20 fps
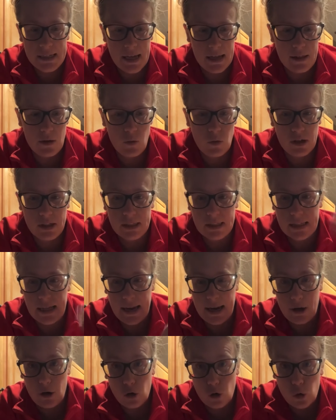And then once the
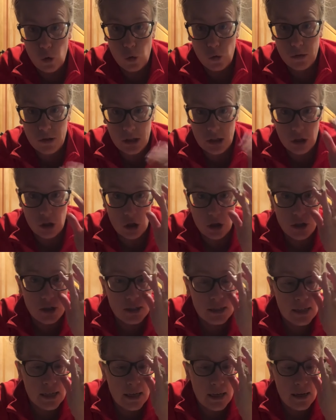air cools the
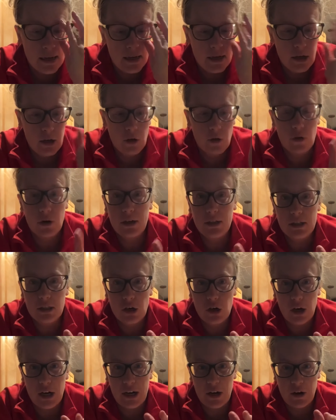jars, you're going to
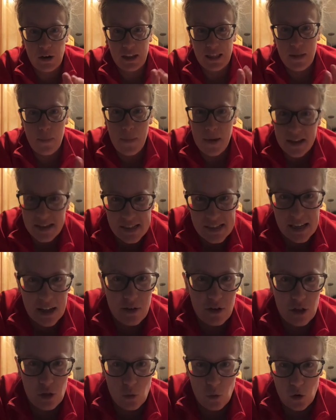start hearing the best
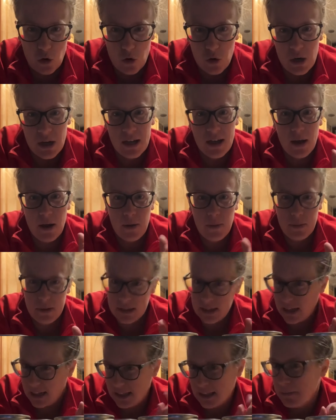sound in the world,
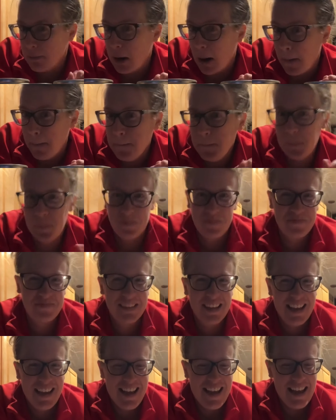besides mom,
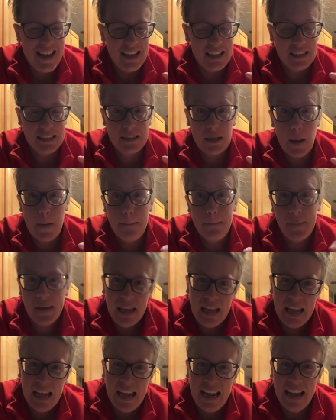is
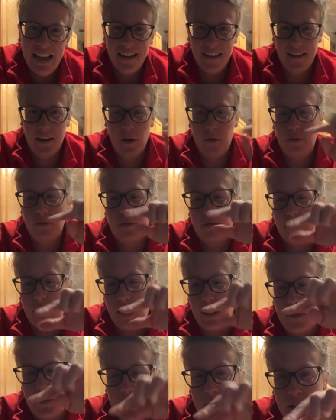ping
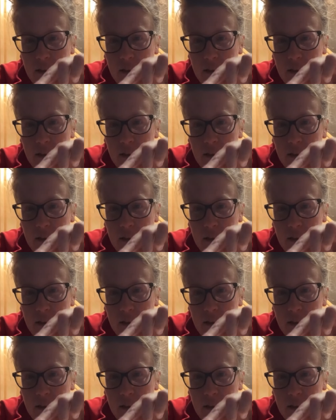from